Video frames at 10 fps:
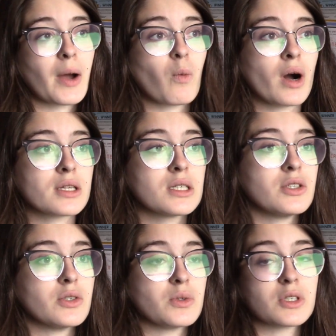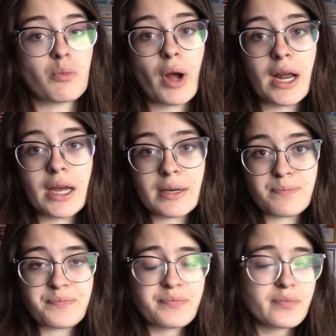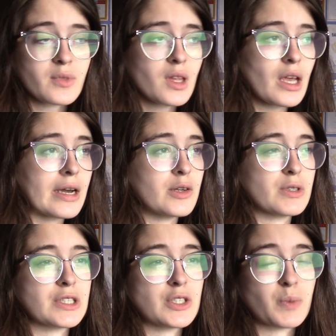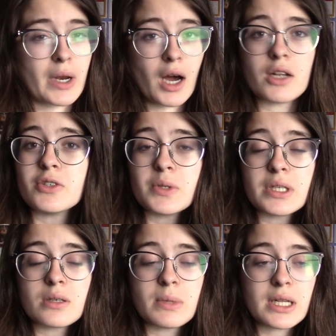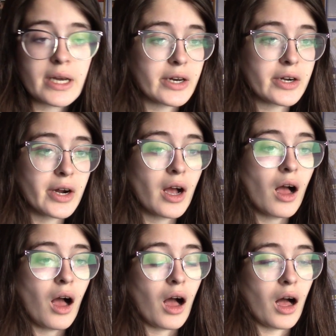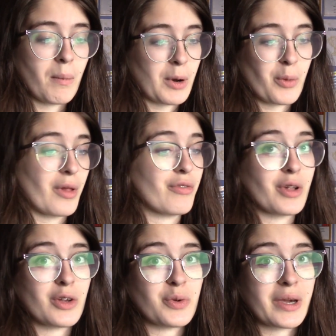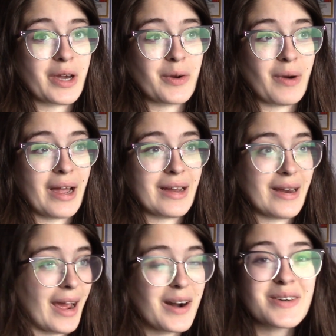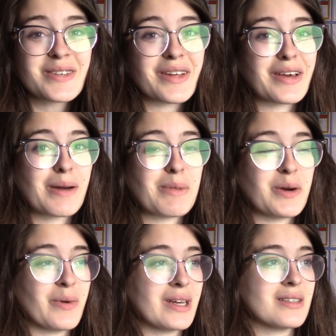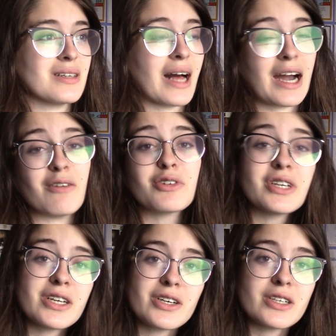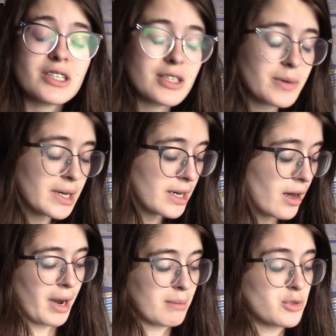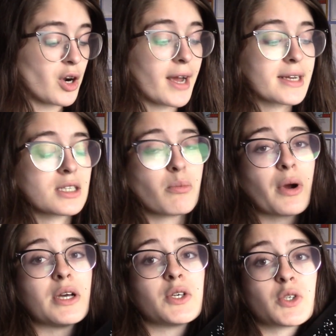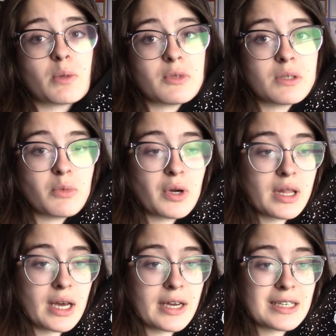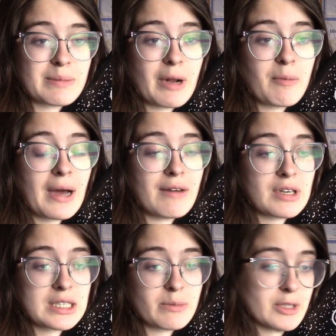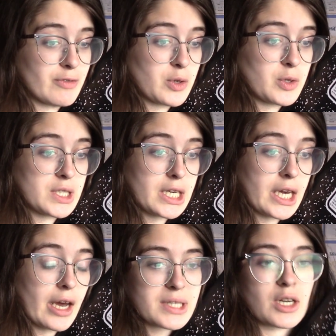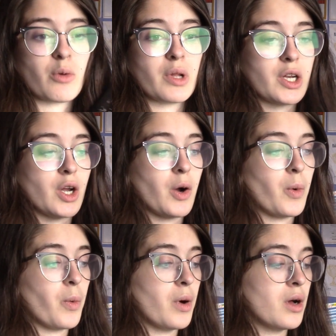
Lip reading: I want to do some writing and Reasons Why Not to a little bit later. I don't really feel like doing it right now, so I think I'm gonna wait till after dinner to do it. I'm trying to brainstorm some more things, but I'm having some difficulty, so I don't really know